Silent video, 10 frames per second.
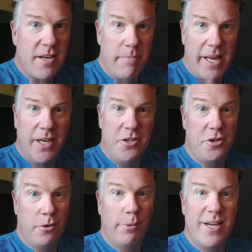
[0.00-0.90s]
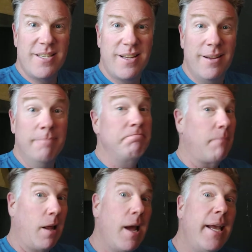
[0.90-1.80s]
to manage your risk
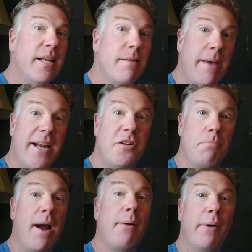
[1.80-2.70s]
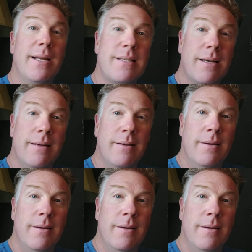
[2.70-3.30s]
and I get to manage my risk.